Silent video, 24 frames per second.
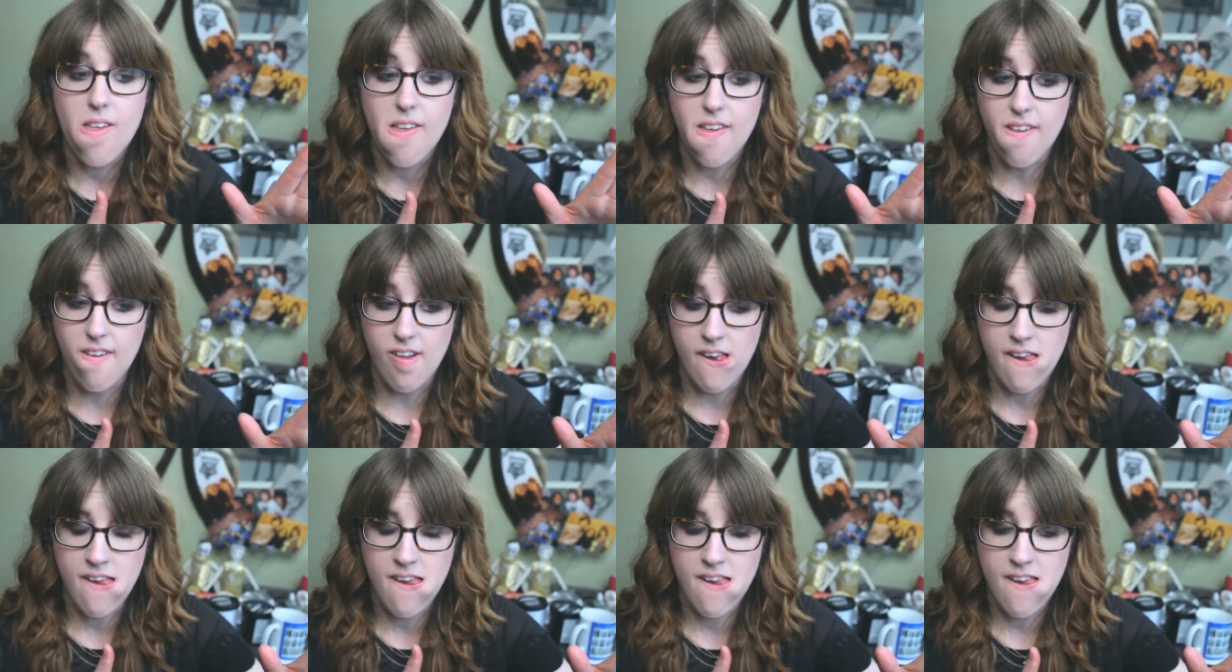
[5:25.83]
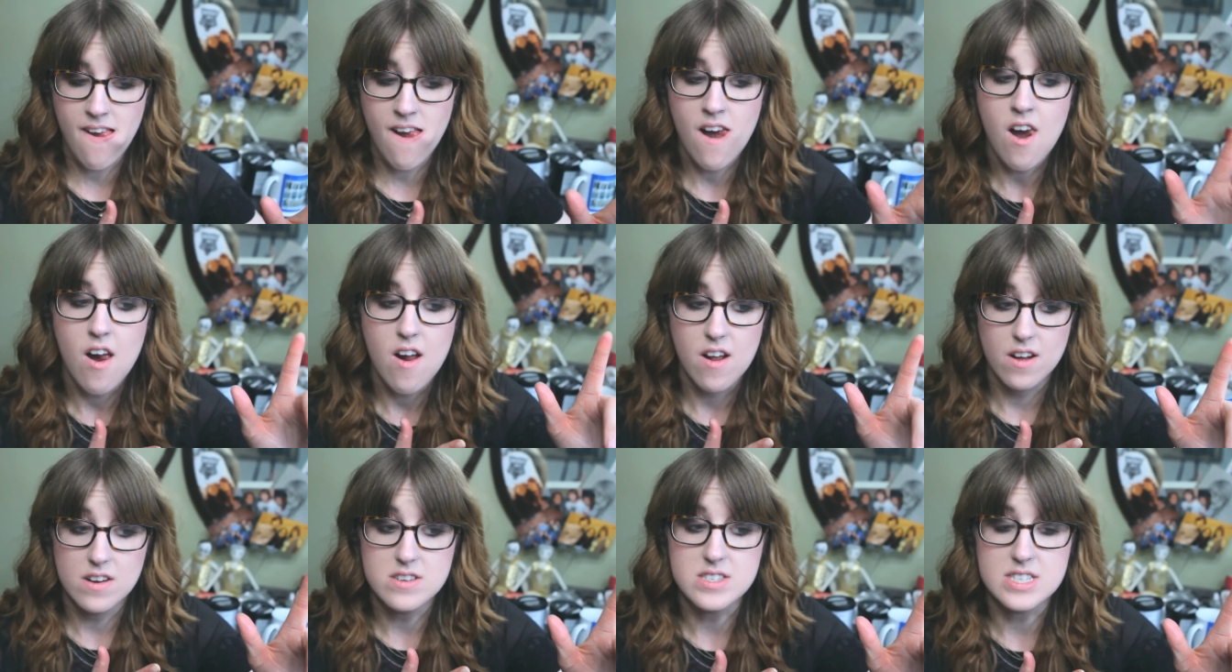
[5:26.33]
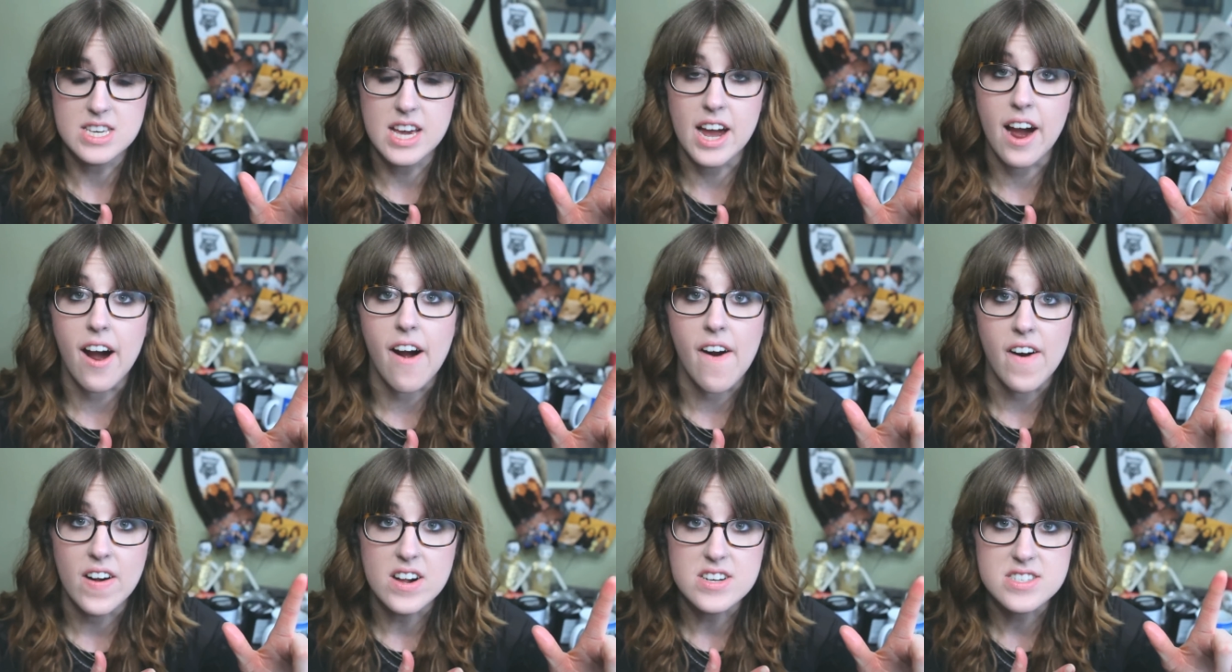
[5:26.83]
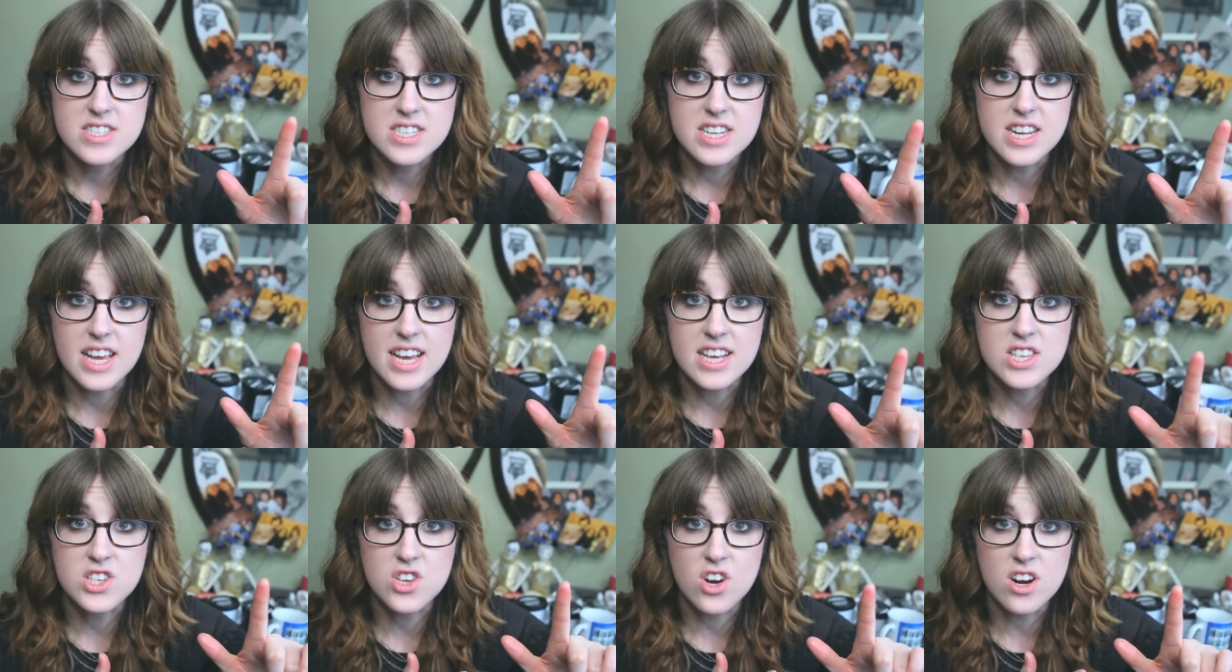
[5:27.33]
uh-huh, yeah,
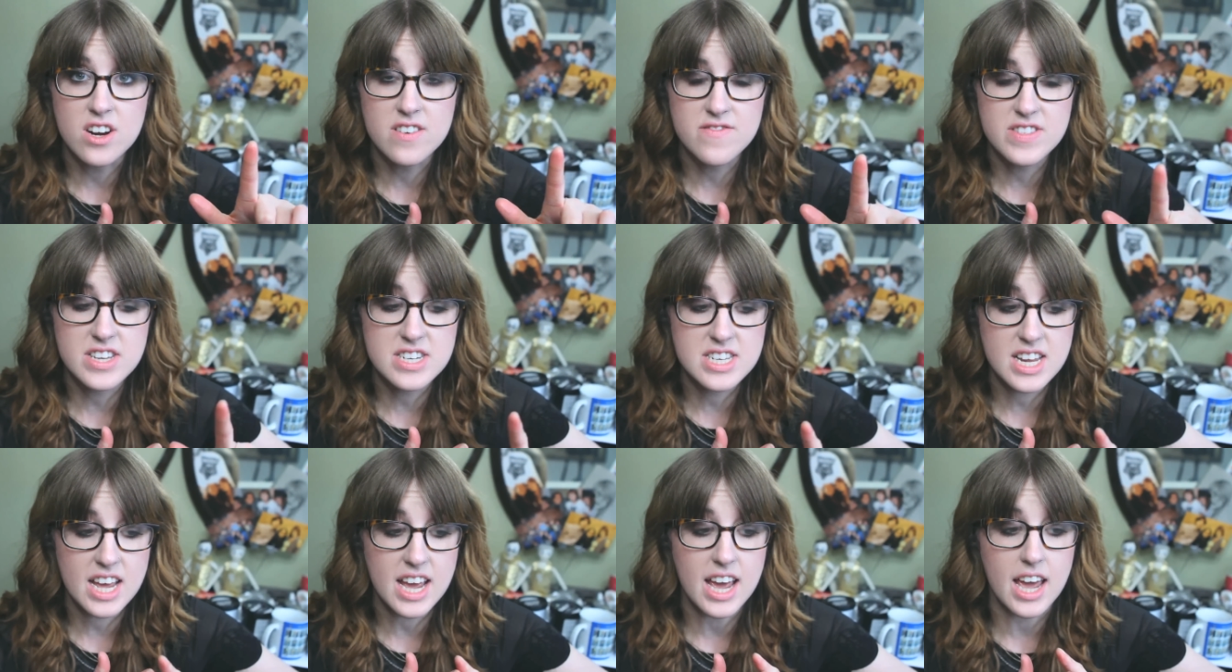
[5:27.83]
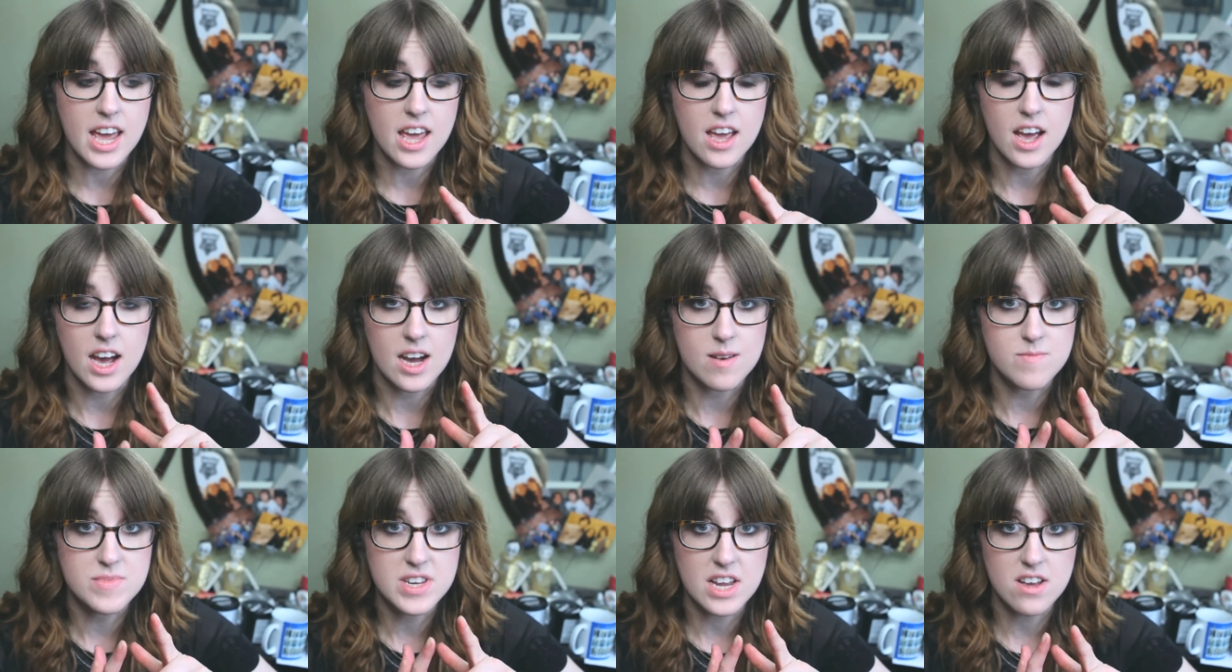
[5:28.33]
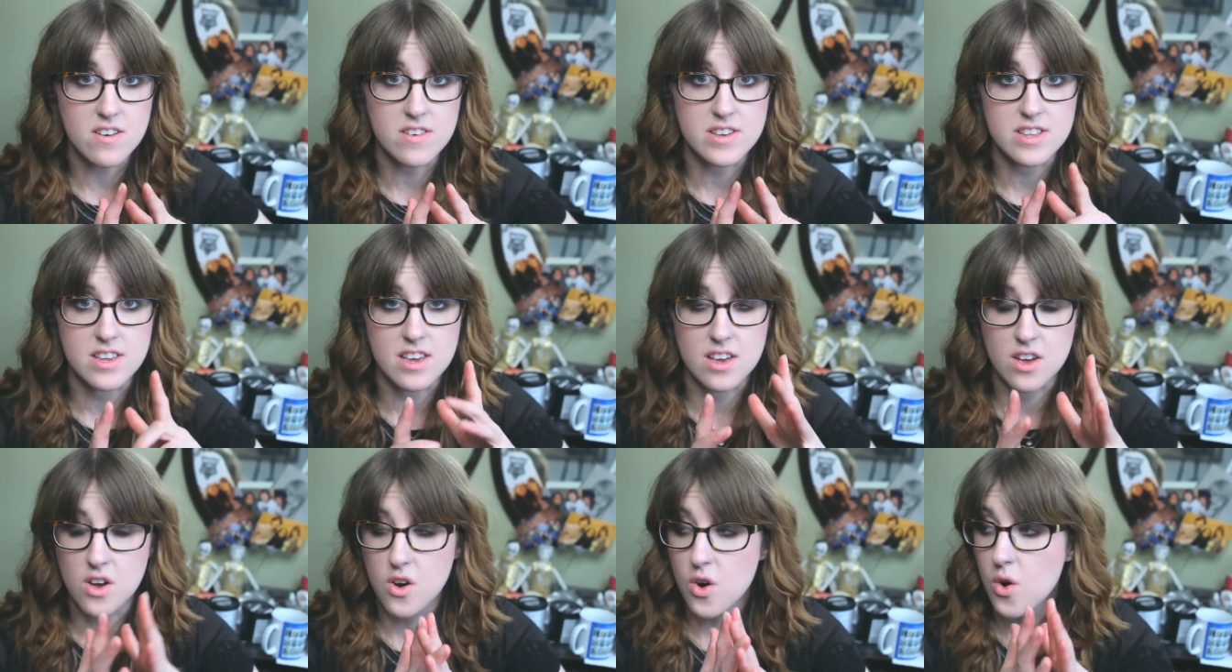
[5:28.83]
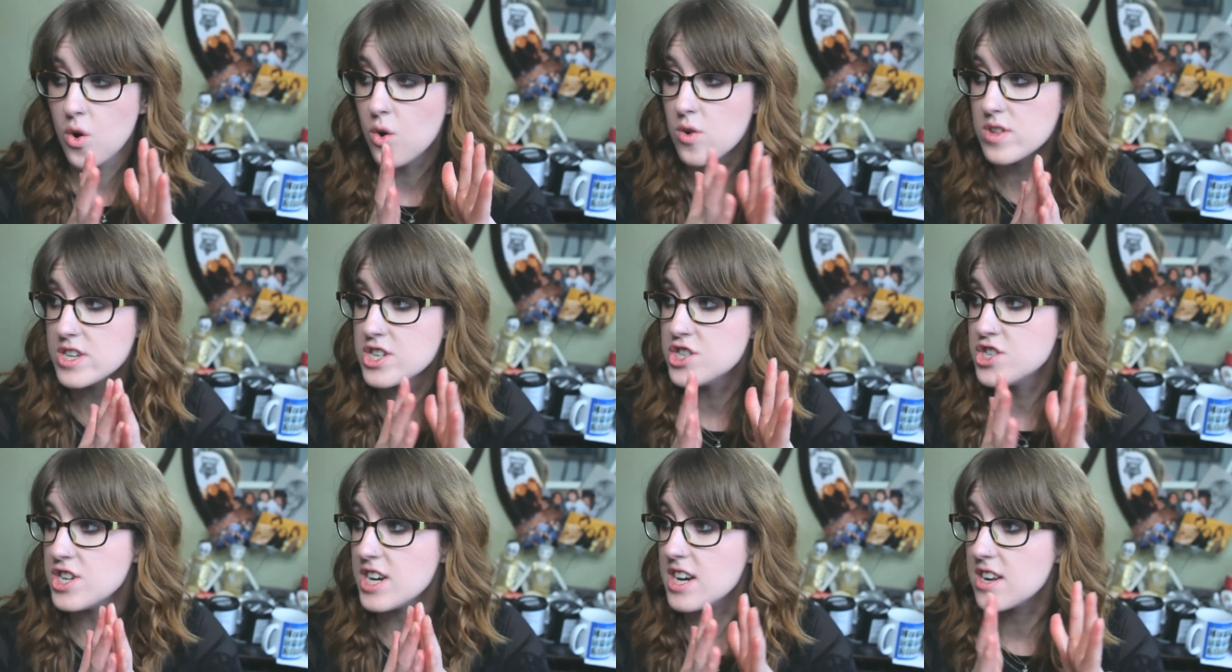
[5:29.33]
today's song of the day, I'm telling you, holy
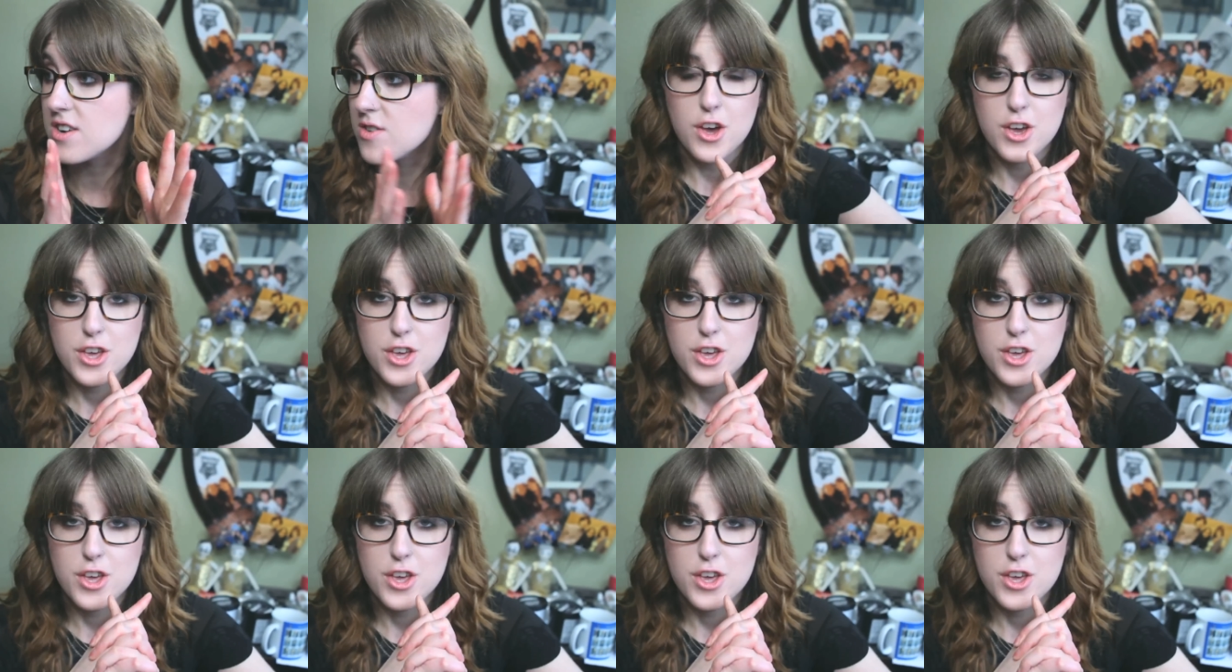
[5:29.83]
shit.